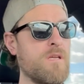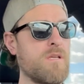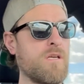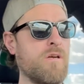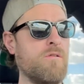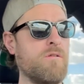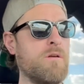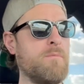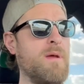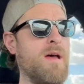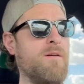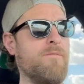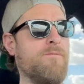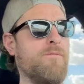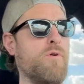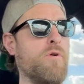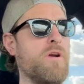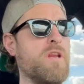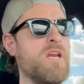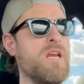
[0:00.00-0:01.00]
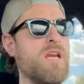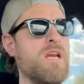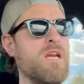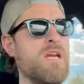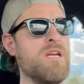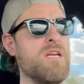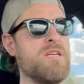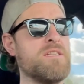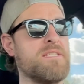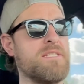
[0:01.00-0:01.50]
going about
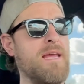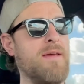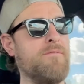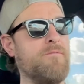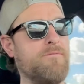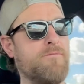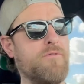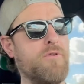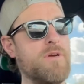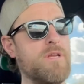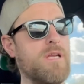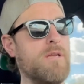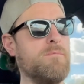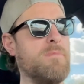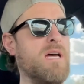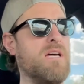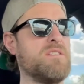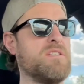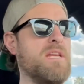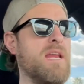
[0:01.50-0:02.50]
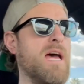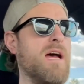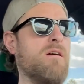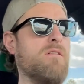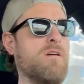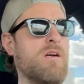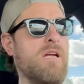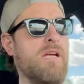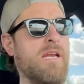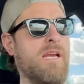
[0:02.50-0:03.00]
47, 48 miles an
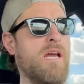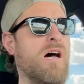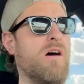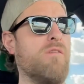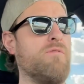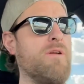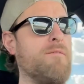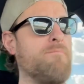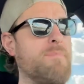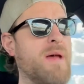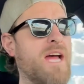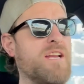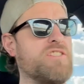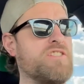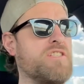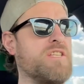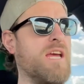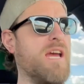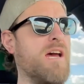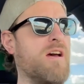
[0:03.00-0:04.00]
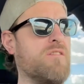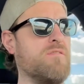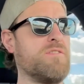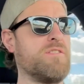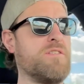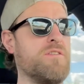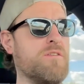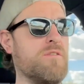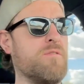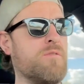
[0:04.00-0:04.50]
hour, and I'll rev match down
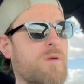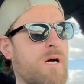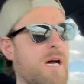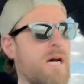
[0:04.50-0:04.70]
to